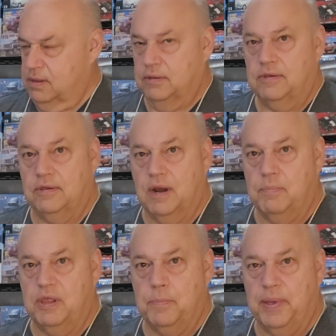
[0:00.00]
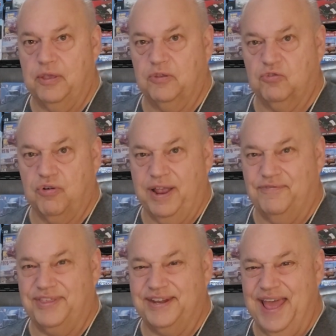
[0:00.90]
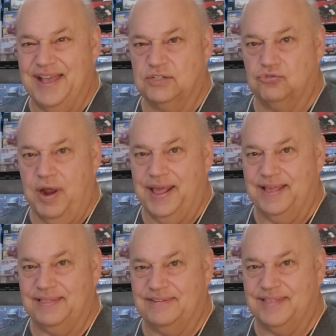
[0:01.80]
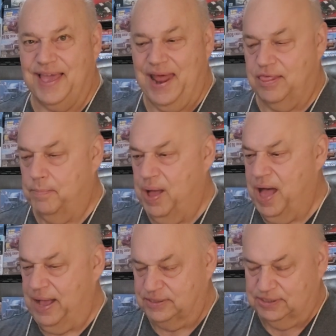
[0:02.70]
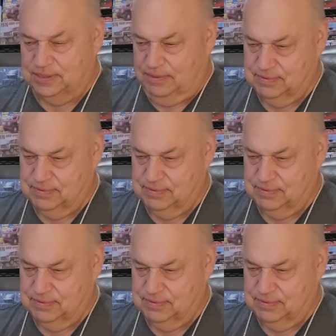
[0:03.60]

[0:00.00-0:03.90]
This is going to be the biggest trick of the day, is trying to get this thing out of the box.